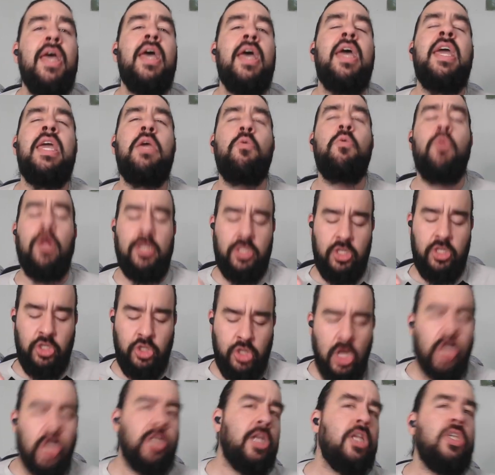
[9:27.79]
He wants
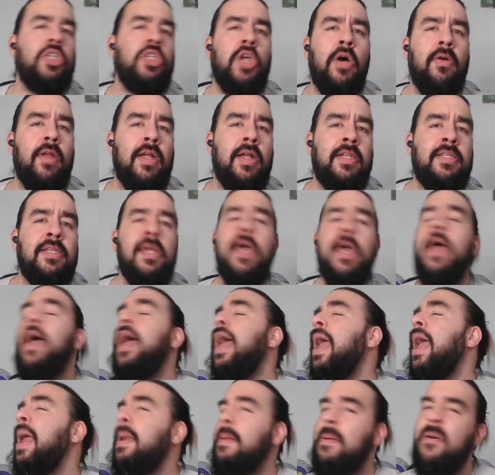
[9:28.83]
Dunkin' Donuts
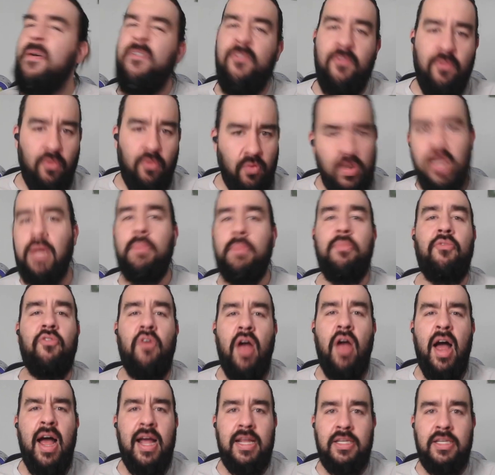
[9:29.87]
and Freedom
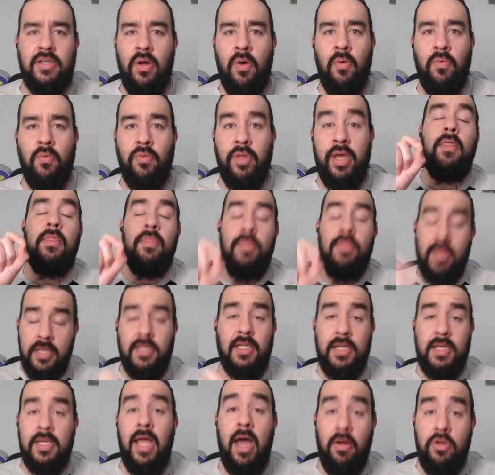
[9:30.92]
Fries only. This
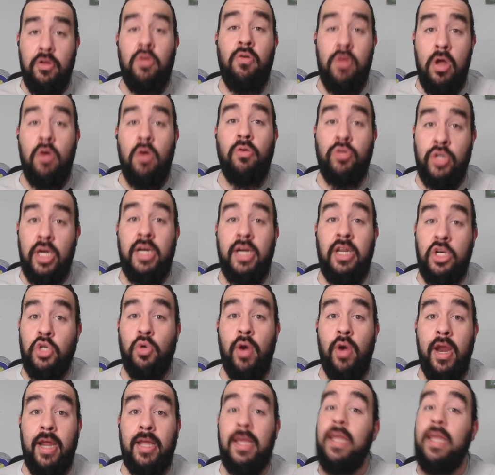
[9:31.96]
is how you know JD
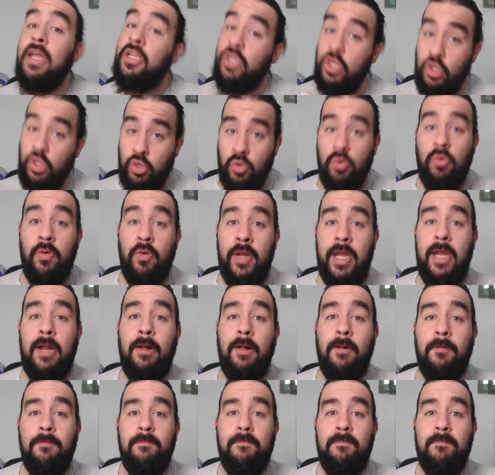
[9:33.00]
Drake is a true heel.